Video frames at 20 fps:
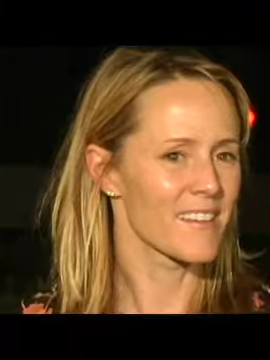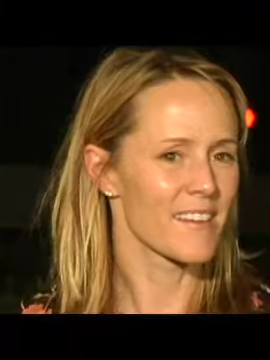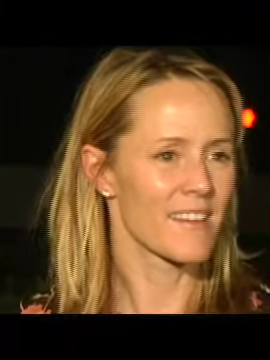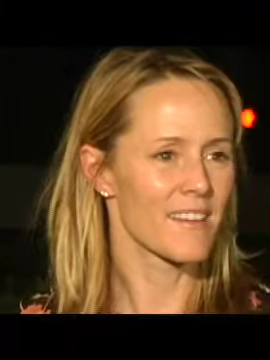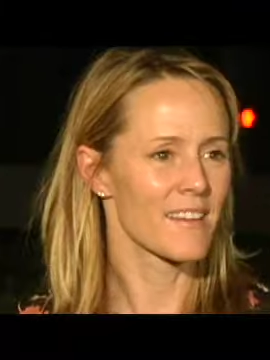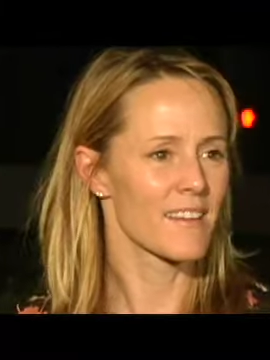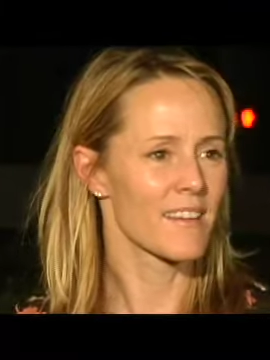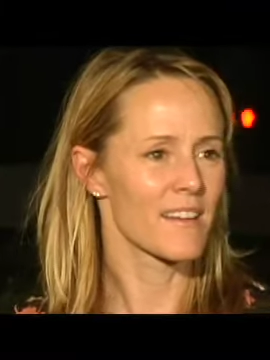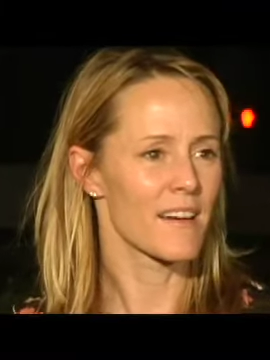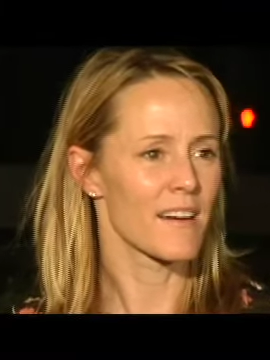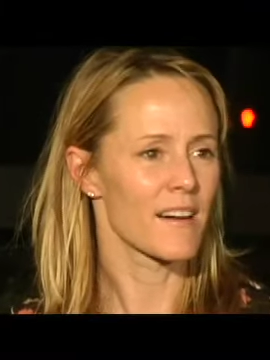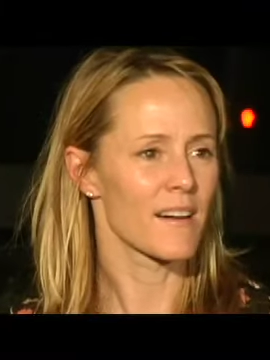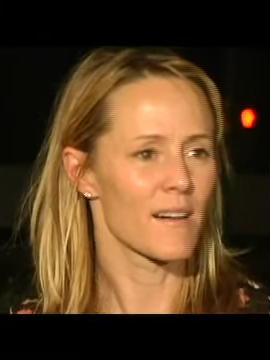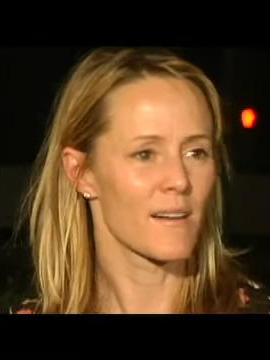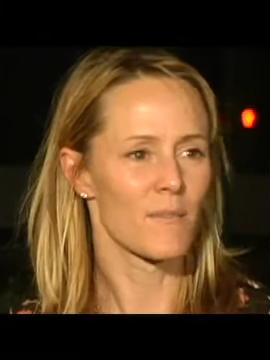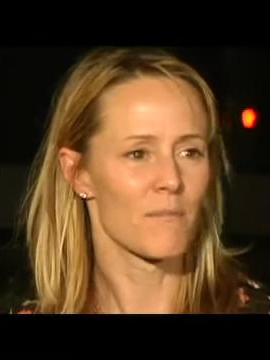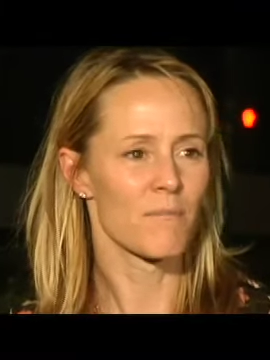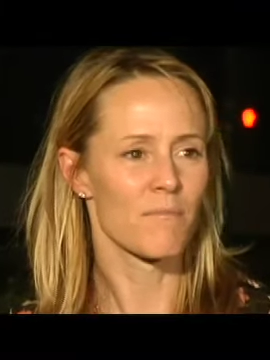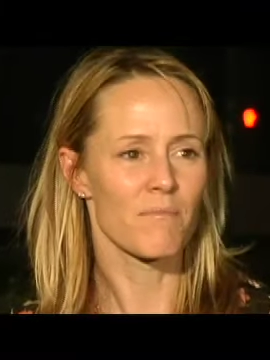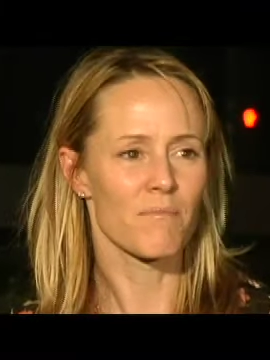And
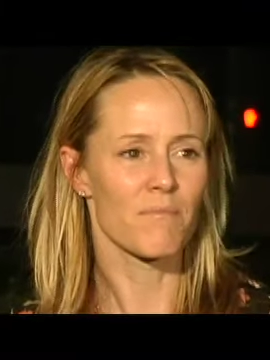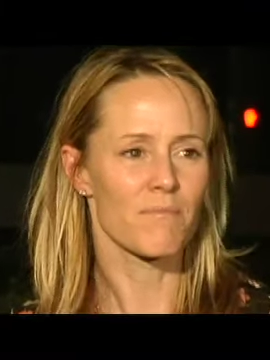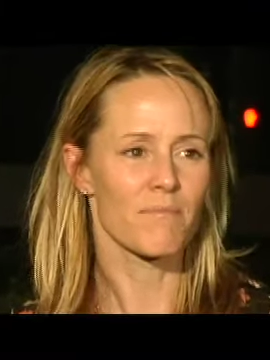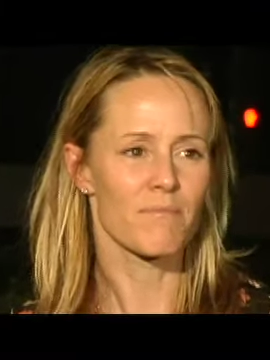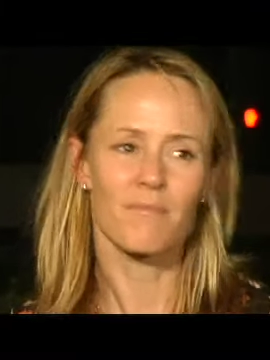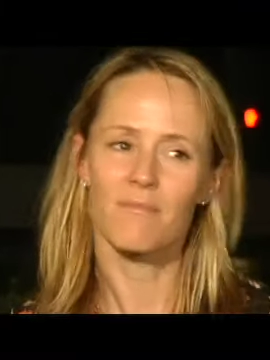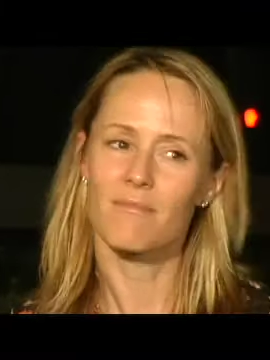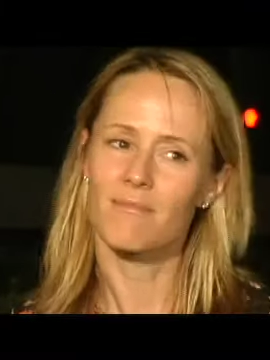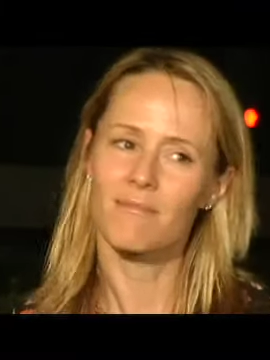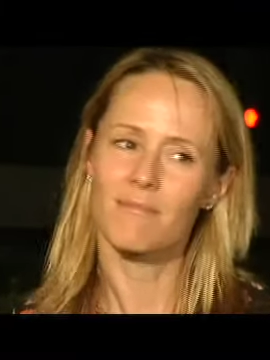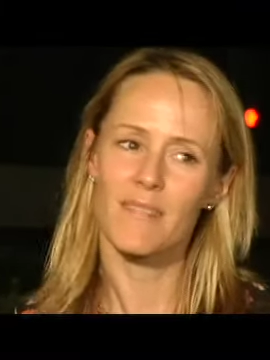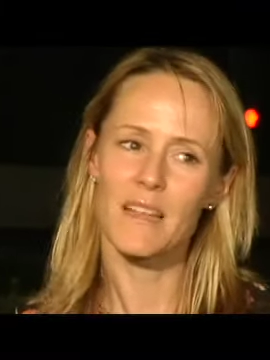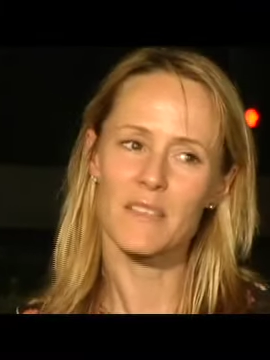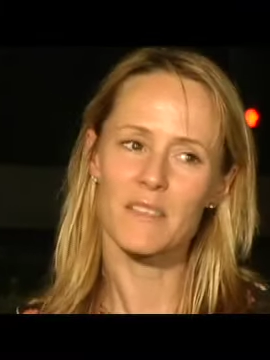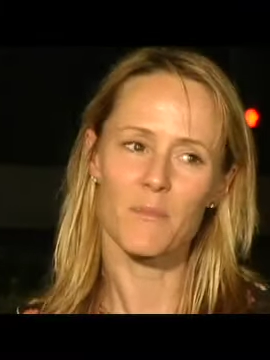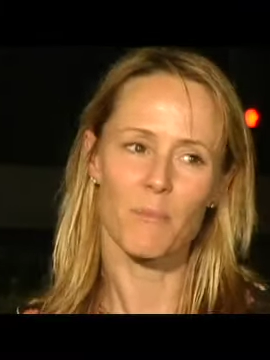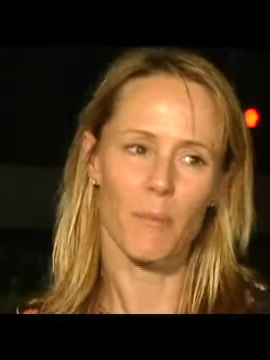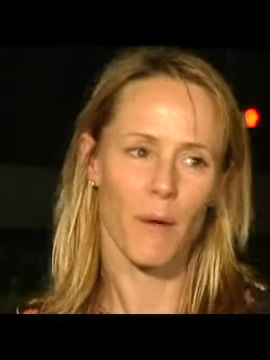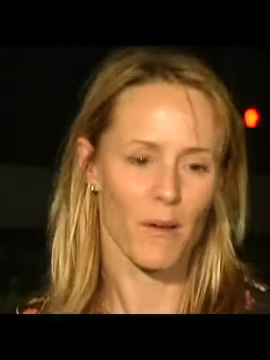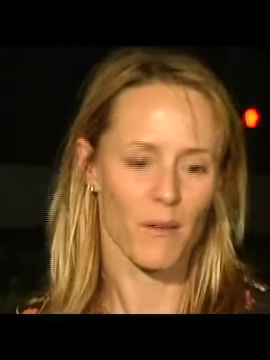um,
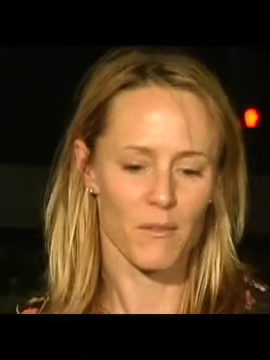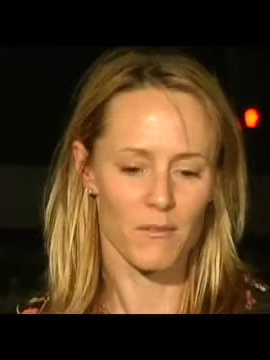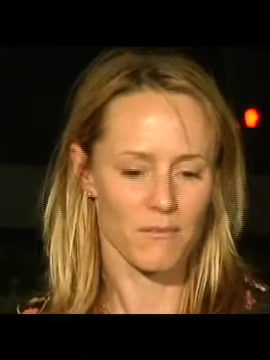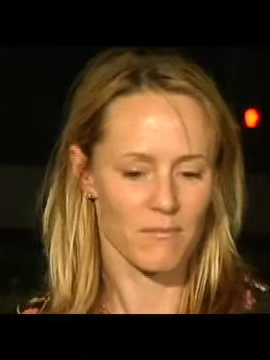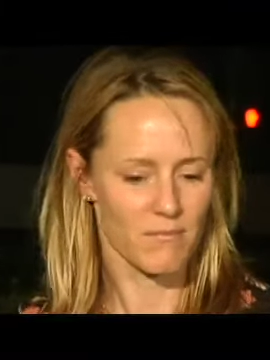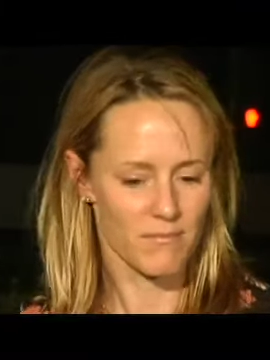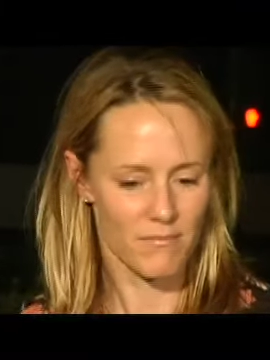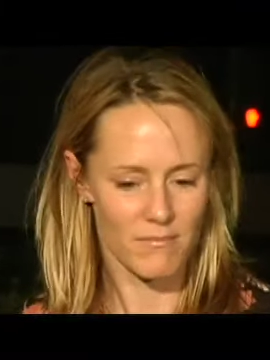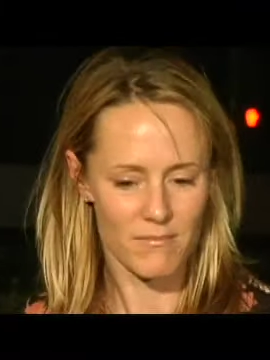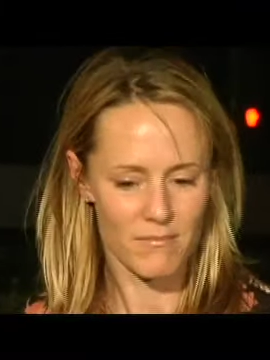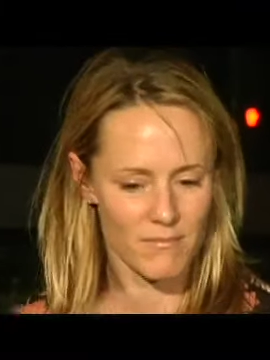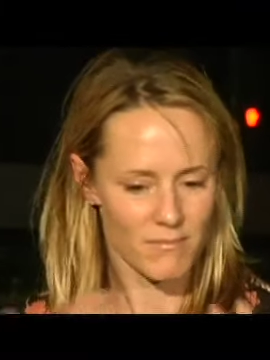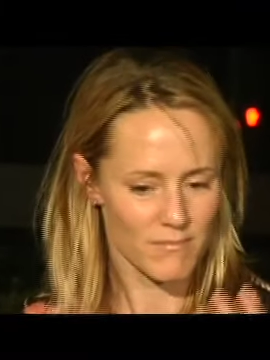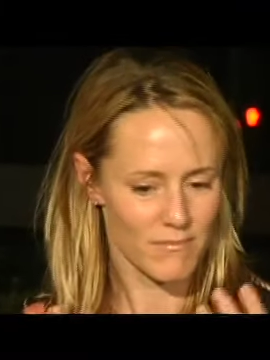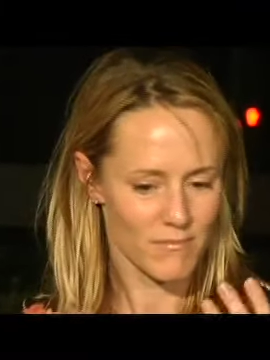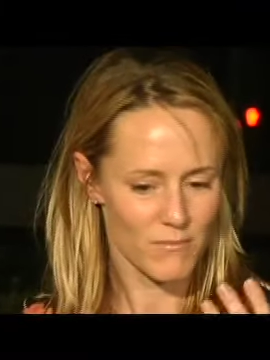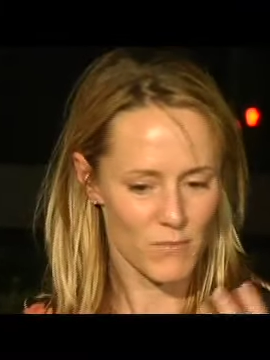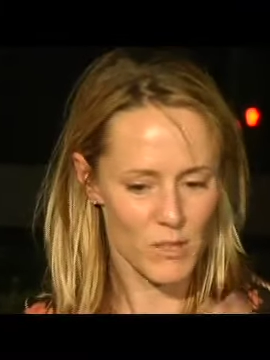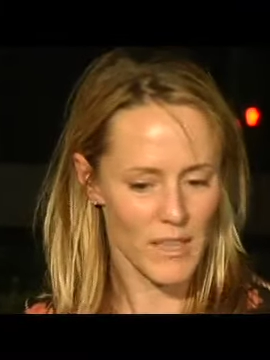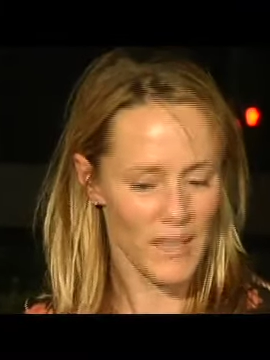it's about
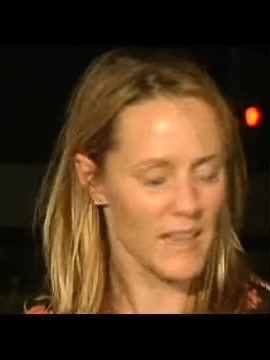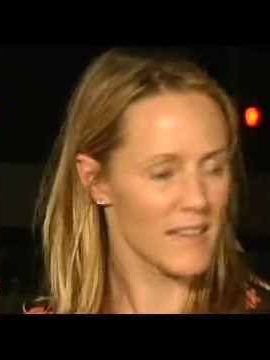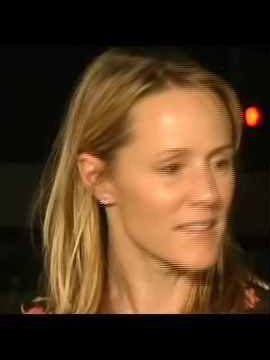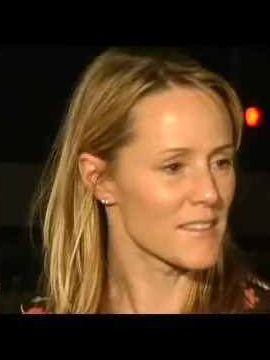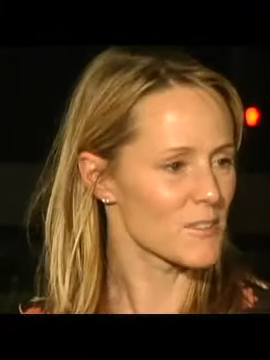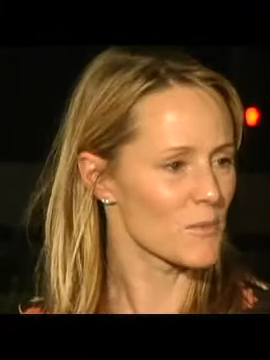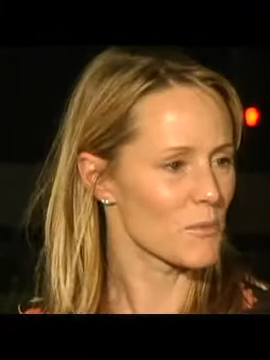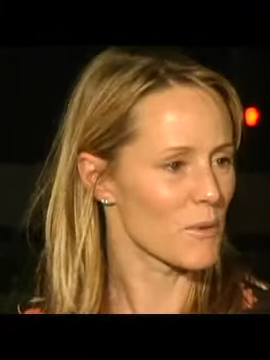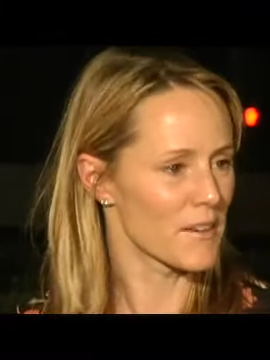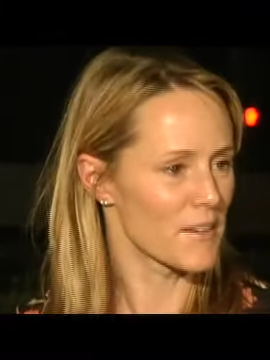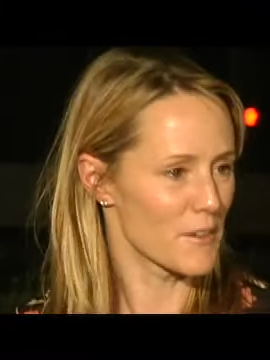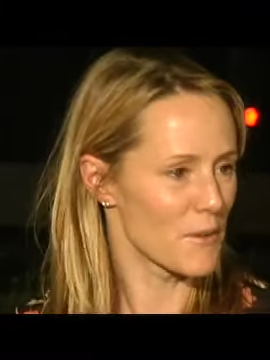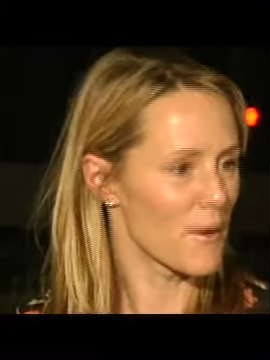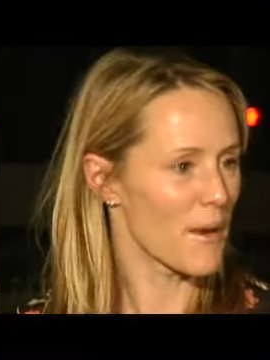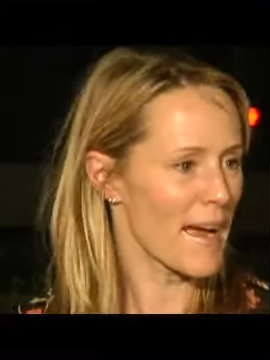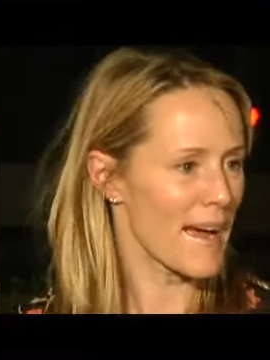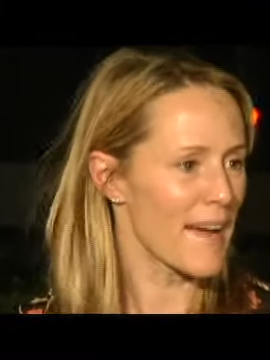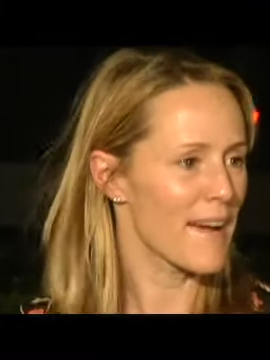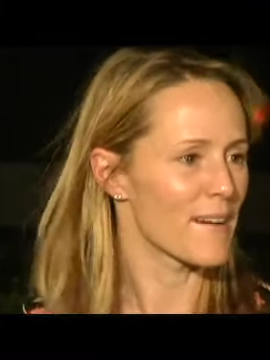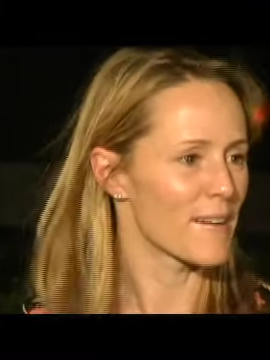relating to what you
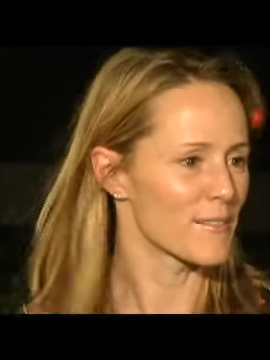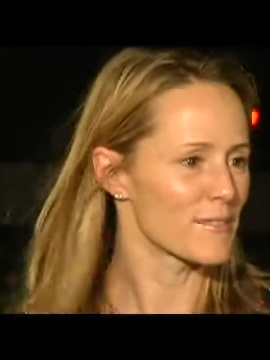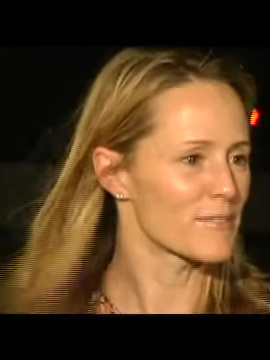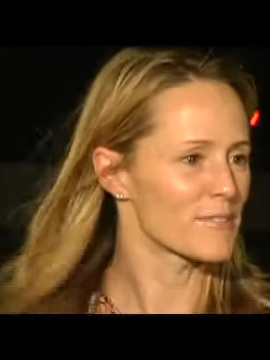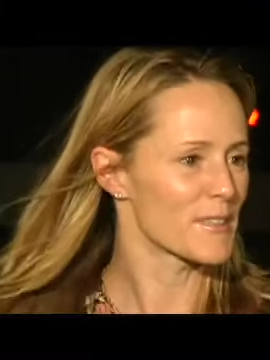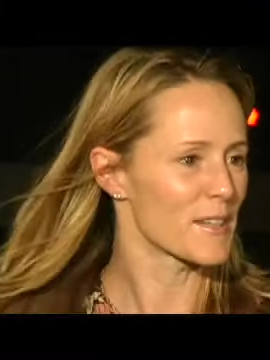have.